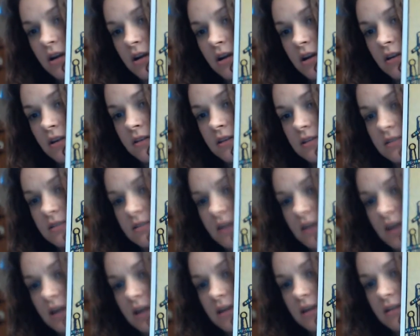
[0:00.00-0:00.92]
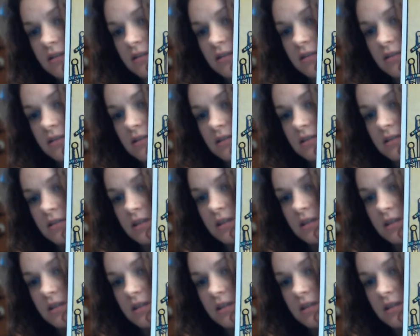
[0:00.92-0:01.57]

On this side is the